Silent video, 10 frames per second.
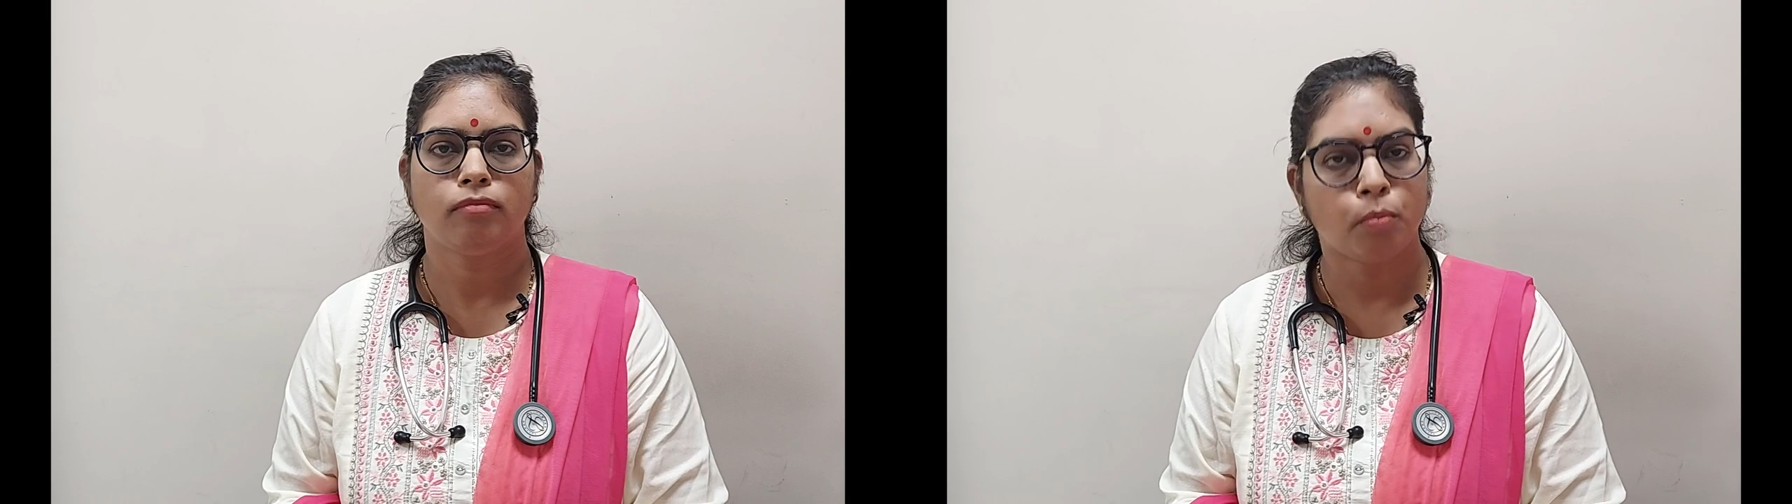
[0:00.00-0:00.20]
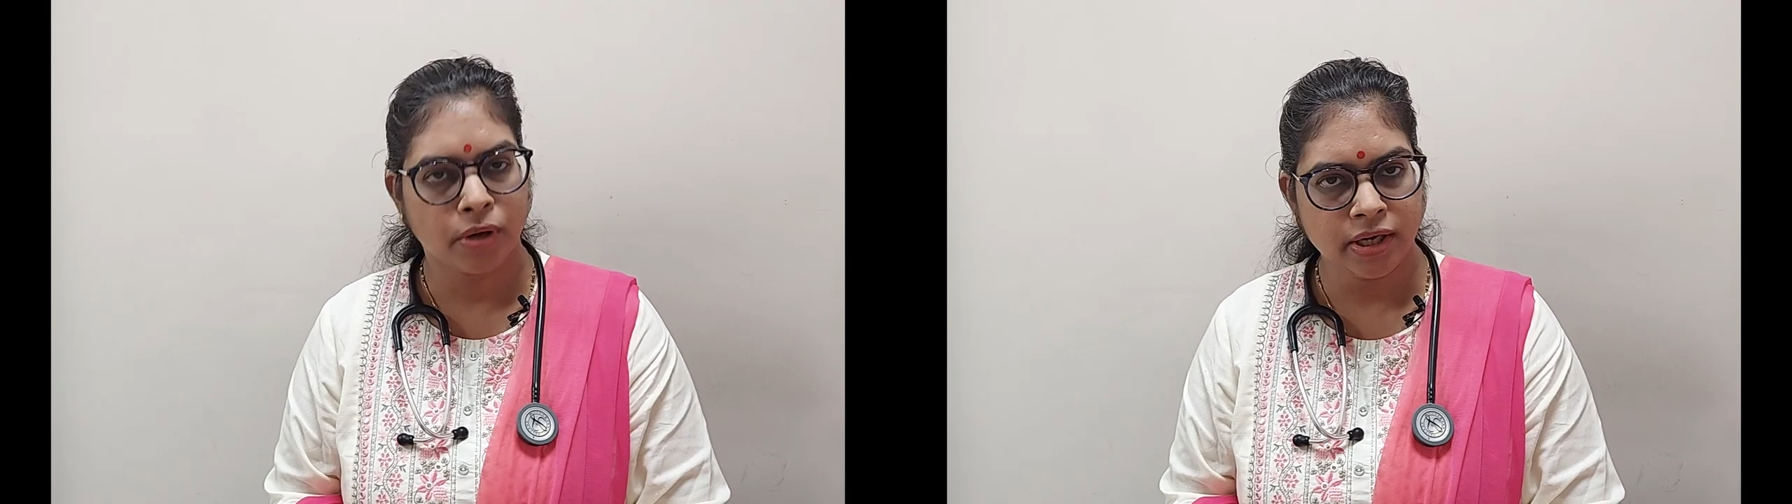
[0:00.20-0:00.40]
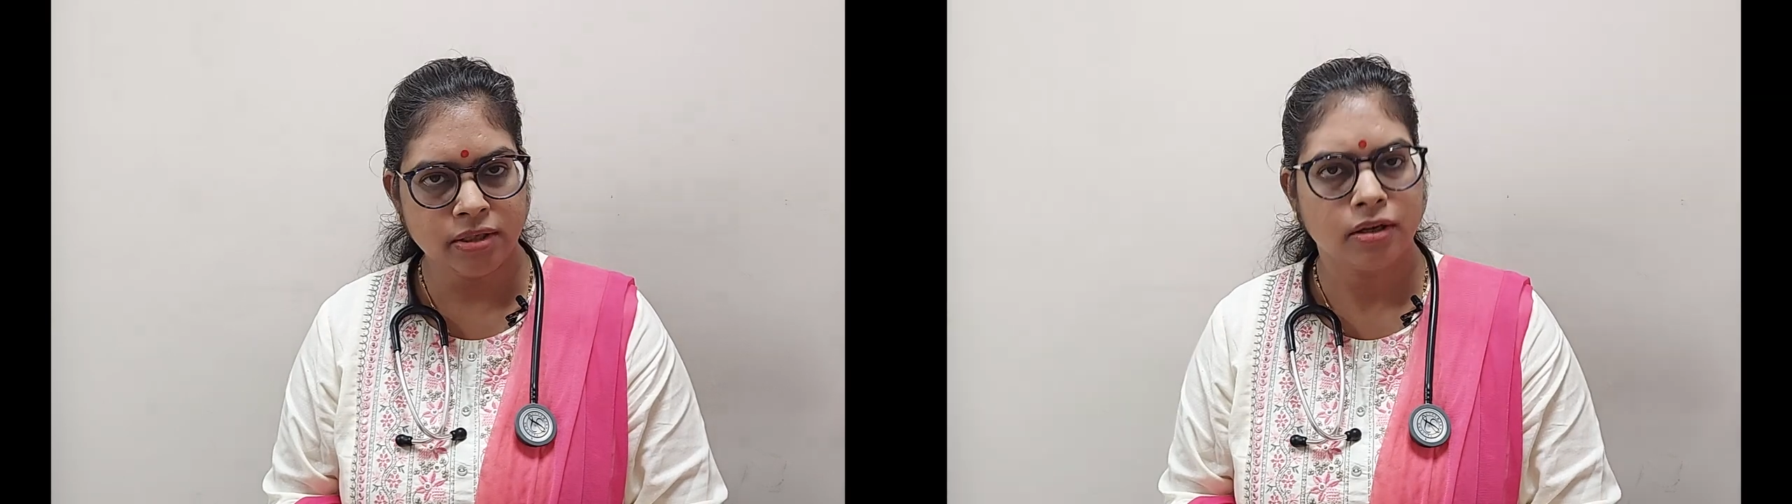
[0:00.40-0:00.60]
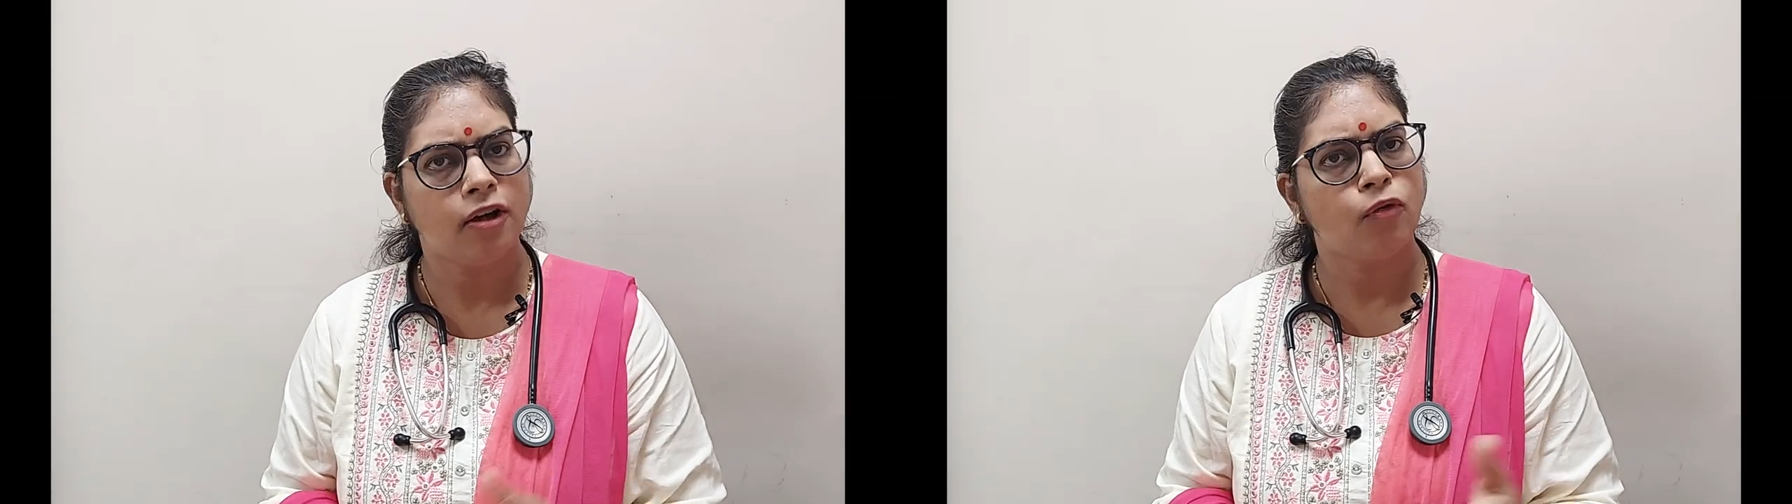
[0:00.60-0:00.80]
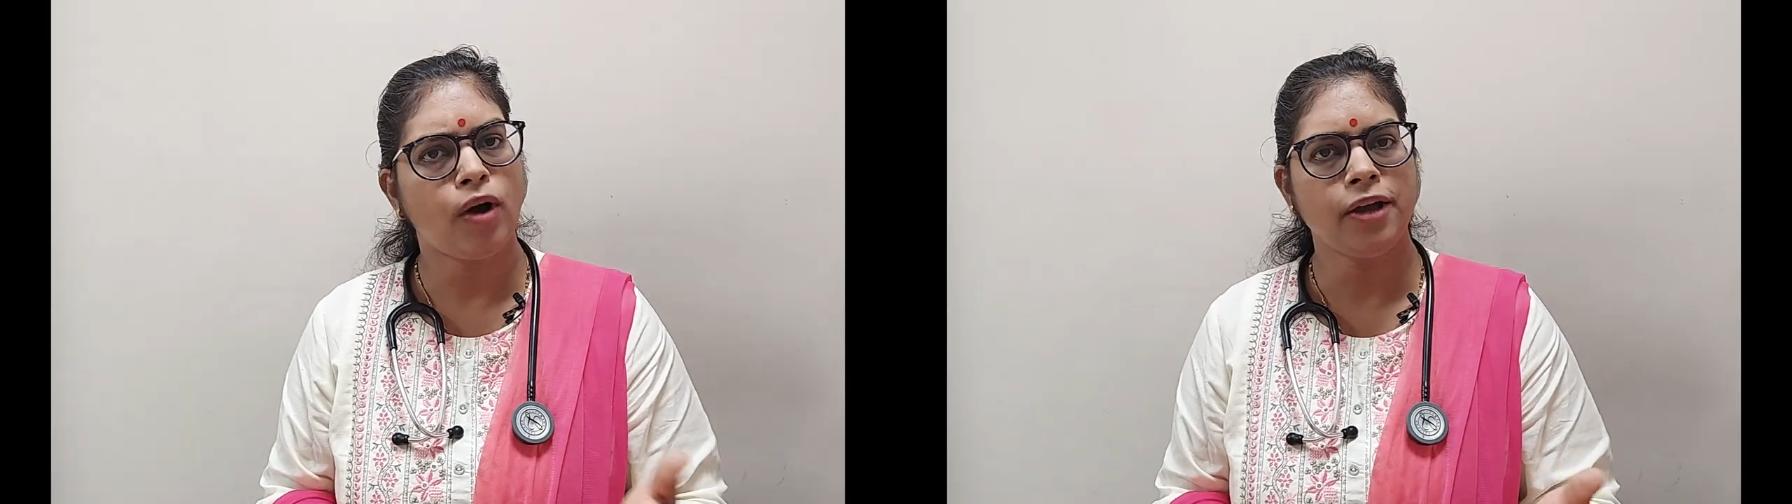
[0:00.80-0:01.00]

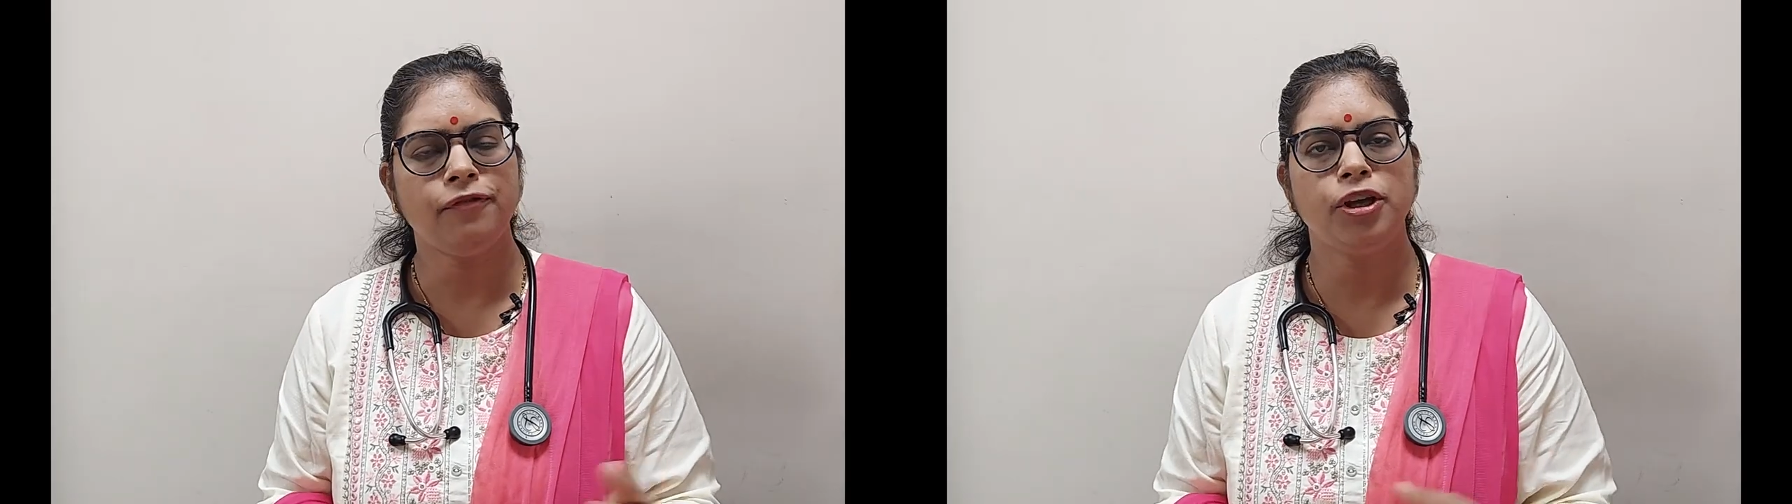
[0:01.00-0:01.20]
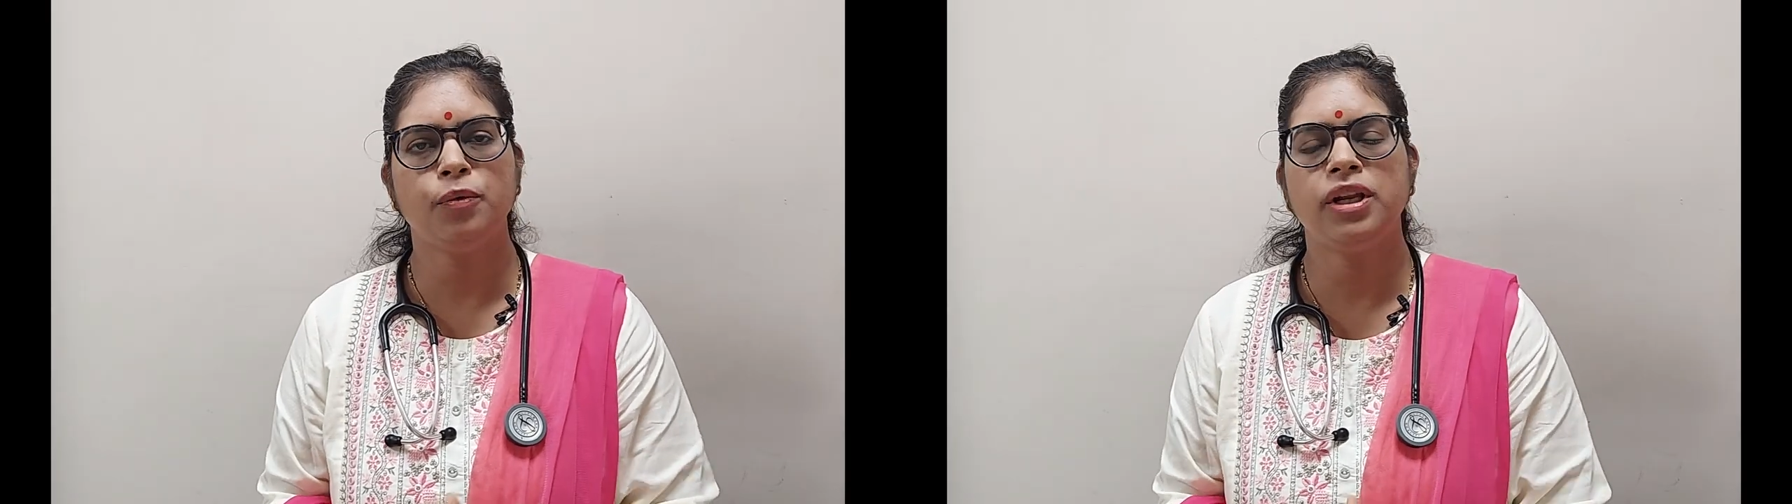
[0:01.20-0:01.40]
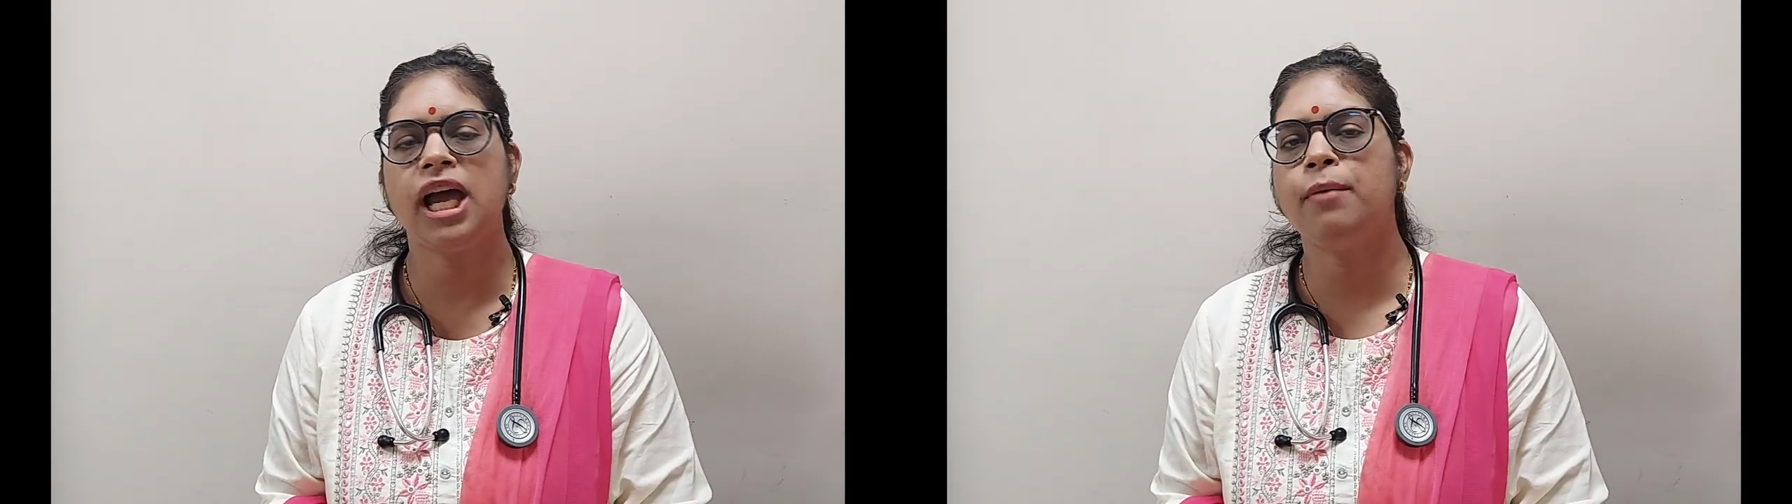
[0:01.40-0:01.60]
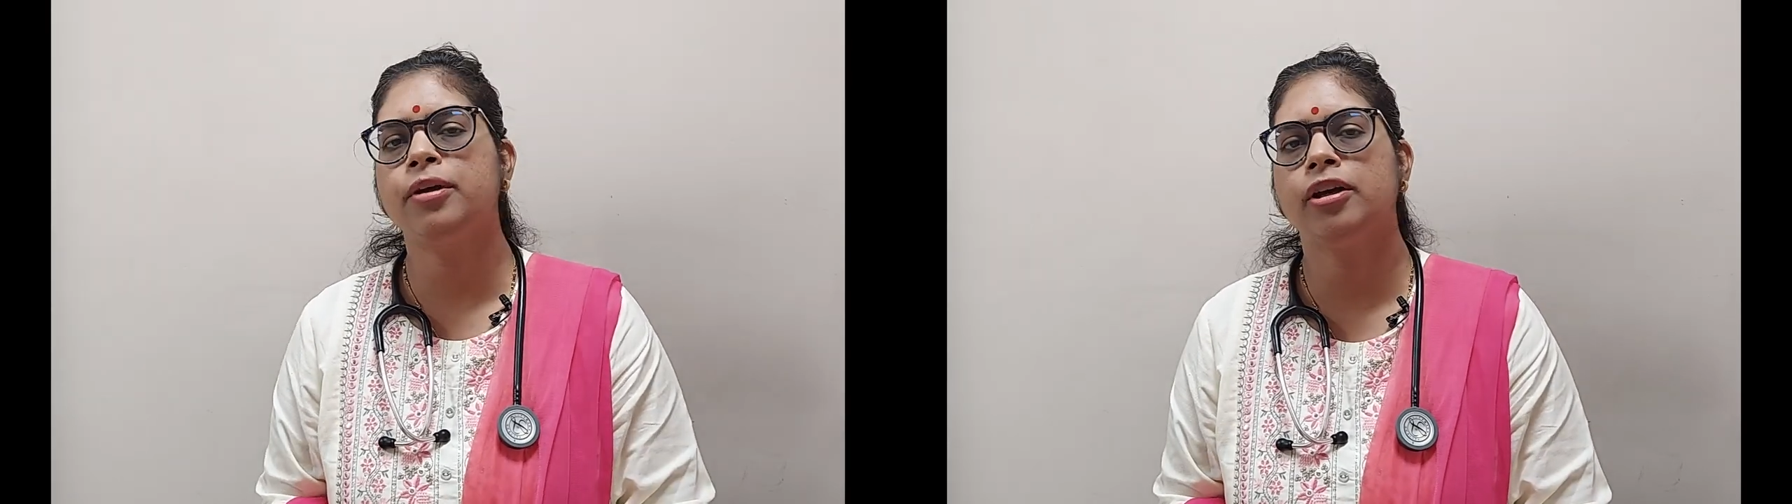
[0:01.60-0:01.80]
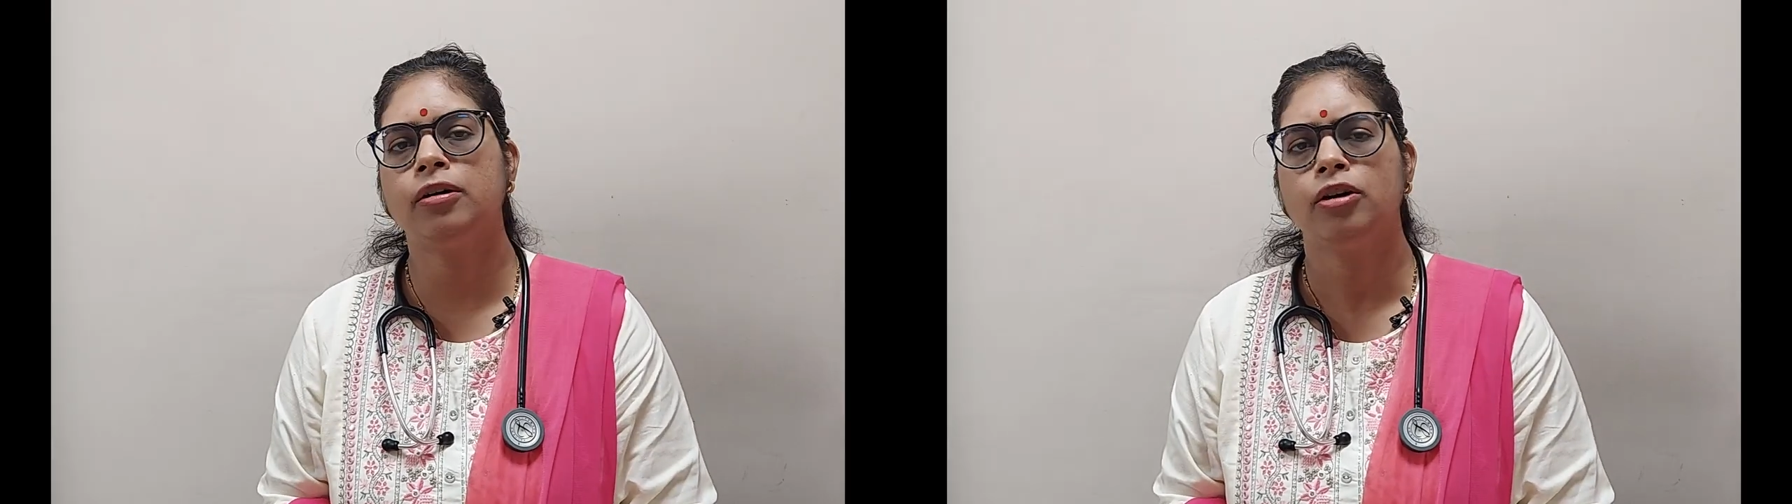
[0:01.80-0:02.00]
But why fear when I
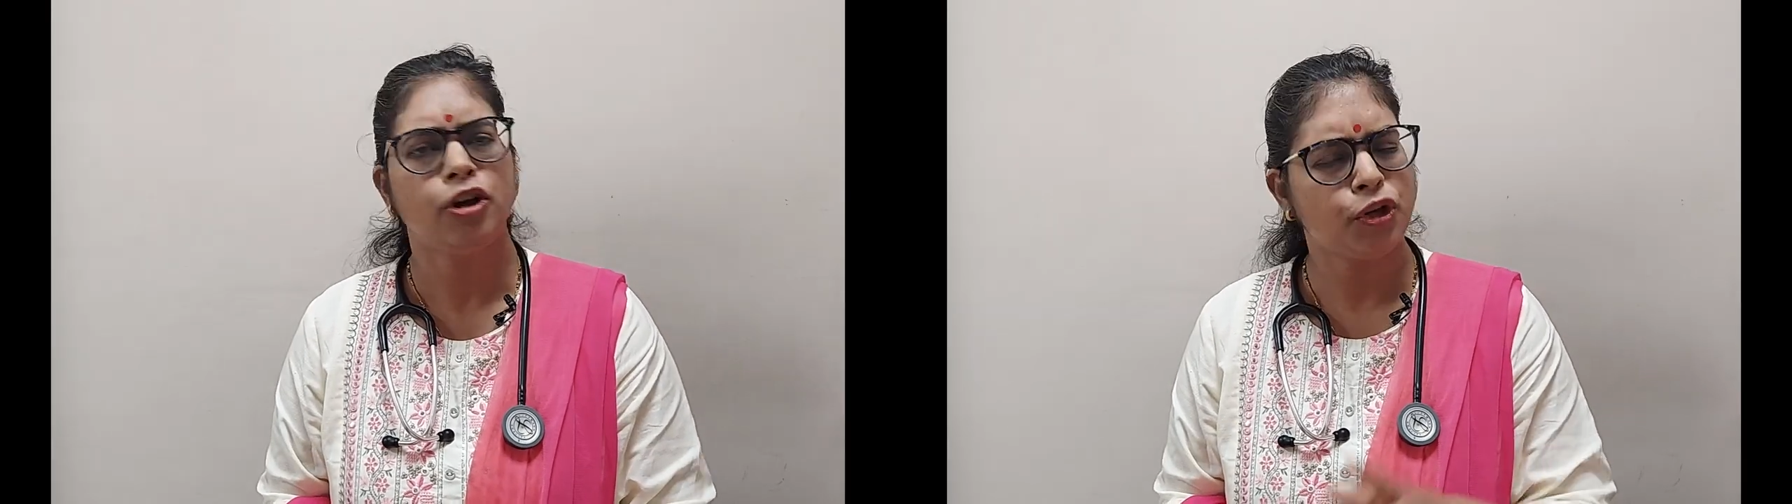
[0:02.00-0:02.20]
am here?